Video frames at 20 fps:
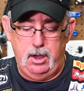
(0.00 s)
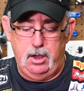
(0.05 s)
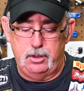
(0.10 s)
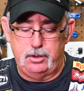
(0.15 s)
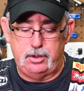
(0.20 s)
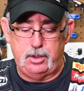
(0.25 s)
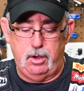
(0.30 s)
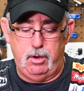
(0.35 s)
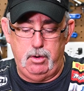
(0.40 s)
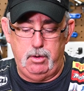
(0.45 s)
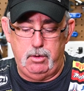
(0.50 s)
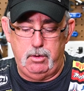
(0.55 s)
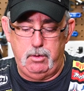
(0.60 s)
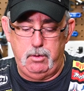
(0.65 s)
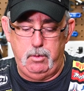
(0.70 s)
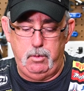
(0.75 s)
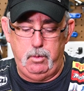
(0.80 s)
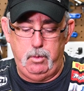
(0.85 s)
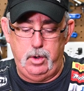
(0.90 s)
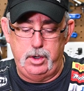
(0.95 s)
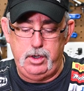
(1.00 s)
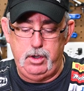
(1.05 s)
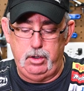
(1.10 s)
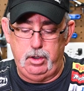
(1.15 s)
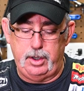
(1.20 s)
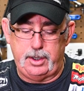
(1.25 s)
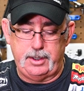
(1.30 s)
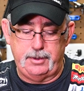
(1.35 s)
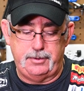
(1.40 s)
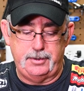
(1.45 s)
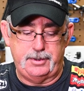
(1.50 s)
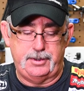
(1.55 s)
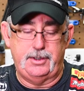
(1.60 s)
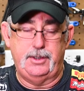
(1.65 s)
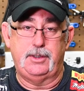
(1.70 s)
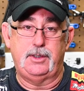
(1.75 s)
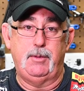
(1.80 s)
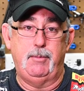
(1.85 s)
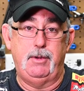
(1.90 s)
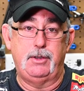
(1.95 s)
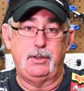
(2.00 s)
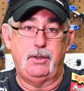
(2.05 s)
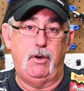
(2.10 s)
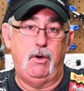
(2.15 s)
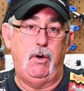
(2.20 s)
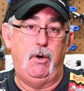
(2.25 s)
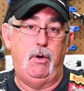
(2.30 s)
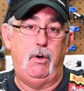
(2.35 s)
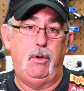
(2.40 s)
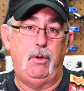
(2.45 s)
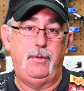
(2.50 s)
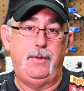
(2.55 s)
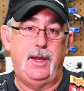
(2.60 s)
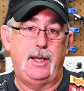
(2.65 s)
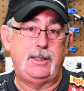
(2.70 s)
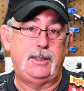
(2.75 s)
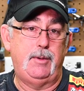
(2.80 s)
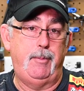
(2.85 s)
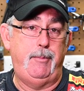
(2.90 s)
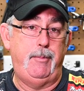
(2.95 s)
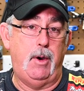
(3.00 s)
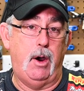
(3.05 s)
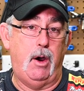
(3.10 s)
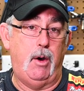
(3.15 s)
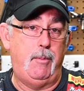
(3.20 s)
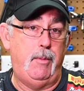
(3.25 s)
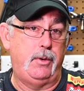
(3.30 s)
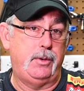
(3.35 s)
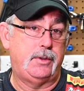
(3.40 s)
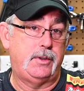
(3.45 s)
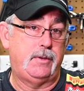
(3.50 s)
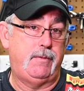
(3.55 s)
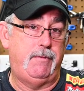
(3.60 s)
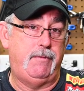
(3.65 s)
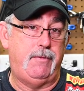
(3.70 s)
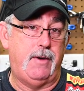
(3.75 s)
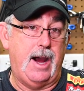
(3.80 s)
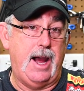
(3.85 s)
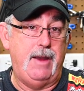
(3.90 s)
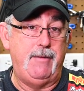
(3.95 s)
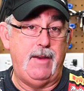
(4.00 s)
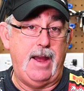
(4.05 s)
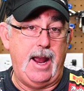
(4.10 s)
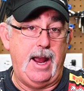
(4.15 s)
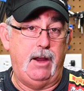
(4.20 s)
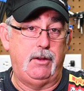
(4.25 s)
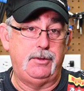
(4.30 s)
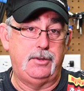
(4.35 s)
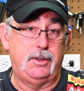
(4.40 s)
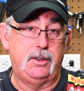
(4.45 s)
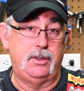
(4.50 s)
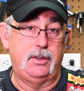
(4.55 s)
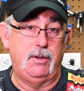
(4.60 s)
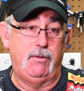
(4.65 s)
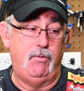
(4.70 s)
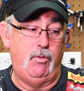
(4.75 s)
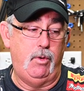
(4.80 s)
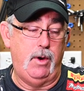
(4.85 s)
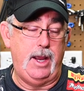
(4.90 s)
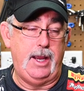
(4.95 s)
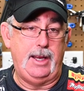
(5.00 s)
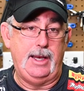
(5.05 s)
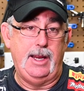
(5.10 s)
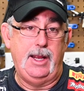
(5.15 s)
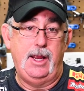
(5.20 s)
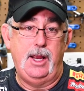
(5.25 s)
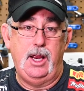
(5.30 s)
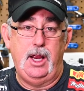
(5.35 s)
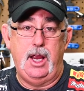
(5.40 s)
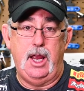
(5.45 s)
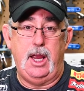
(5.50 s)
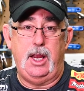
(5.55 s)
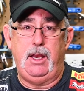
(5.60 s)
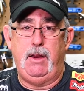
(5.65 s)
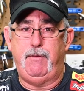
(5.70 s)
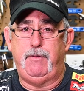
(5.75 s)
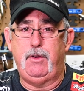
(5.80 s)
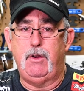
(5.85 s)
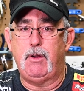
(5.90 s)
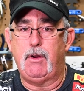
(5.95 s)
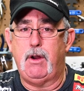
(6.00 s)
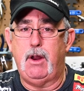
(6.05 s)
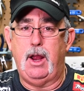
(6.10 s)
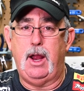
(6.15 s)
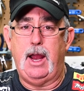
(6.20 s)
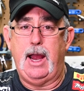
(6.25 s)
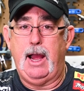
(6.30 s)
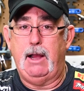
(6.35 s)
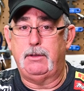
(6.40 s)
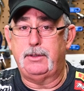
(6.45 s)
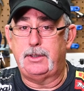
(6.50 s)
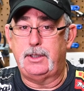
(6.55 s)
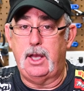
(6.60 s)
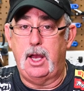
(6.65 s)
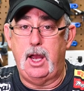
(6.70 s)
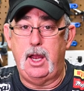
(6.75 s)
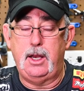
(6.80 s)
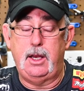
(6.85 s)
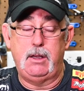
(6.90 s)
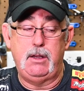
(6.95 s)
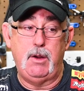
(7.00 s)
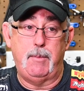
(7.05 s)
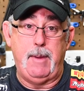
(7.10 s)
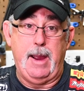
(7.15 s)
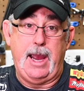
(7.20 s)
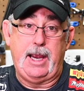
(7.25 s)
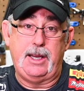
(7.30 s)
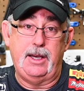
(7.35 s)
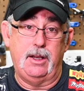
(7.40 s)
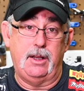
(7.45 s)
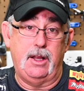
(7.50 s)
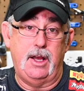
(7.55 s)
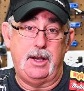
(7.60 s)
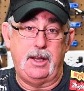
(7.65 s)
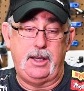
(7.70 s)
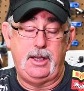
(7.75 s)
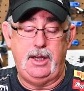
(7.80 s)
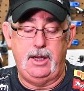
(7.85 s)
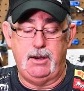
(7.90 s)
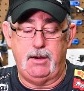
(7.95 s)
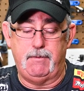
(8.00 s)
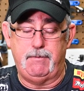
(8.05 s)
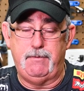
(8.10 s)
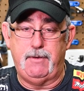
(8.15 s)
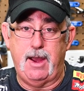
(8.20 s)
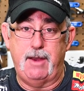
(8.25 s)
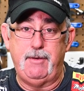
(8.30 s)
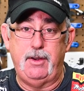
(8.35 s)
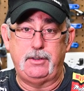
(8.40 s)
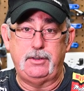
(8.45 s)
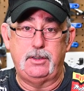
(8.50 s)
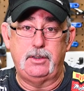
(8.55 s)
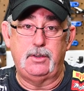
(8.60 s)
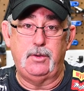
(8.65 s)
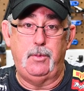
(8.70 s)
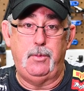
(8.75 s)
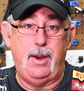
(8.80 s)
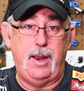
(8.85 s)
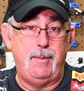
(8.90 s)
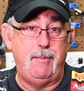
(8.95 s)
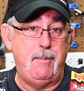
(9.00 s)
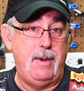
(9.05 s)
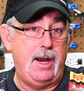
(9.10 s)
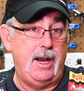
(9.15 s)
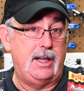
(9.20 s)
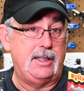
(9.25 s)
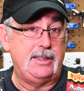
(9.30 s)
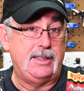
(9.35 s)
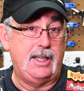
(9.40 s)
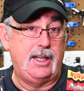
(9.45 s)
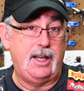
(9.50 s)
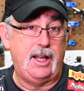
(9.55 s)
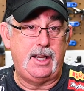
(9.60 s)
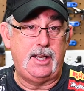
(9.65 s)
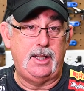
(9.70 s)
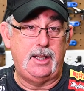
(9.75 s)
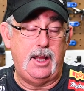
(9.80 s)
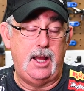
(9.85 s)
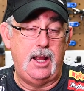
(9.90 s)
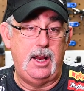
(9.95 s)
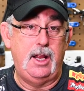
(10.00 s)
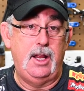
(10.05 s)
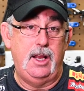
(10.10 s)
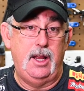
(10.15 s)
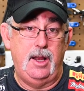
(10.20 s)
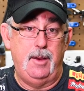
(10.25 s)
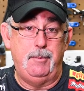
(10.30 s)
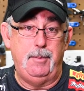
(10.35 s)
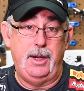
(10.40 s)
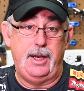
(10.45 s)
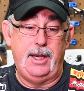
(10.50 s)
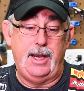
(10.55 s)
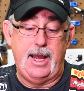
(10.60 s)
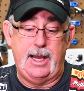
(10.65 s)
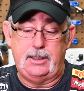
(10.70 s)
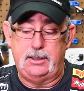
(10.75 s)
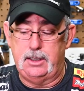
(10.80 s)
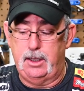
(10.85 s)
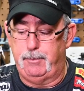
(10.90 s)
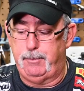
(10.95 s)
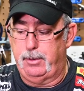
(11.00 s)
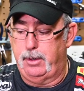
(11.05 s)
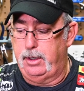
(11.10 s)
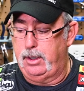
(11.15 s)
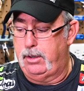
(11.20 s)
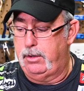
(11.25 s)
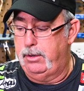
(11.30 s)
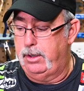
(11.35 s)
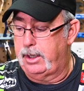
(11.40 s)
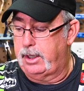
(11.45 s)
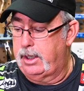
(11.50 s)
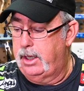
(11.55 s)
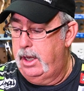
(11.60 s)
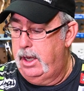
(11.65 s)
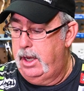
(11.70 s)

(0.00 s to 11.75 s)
So when you look at the system as a whole, that's almost 5 ounces of weight. And if you're outside and you're packing a lot of gear, 5 ounces of weight may not sound like a lot, but it adds up pretty quick.